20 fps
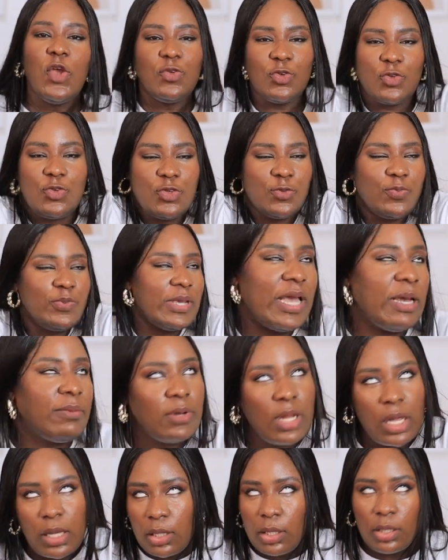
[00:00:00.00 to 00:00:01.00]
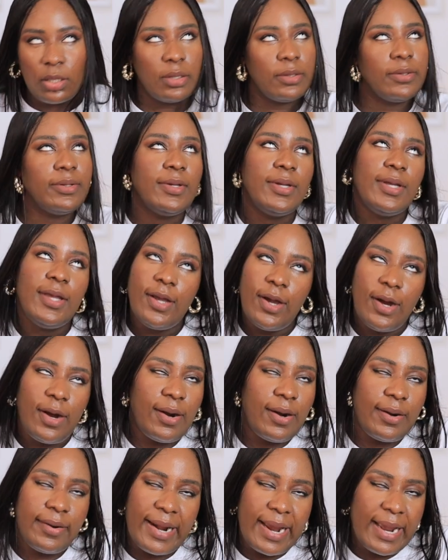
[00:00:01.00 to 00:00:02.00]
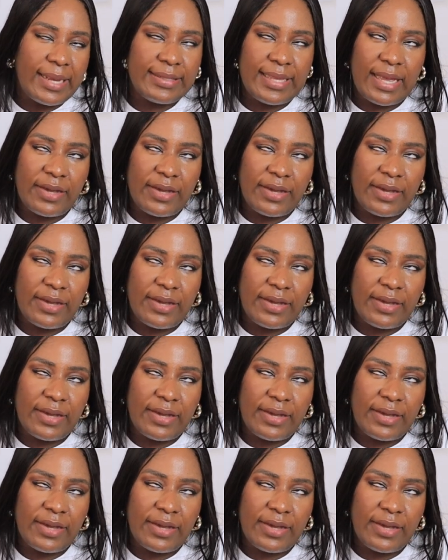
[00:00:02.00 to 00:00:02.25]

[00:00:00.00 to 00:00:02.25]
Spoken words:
You should be, I'm like, all right,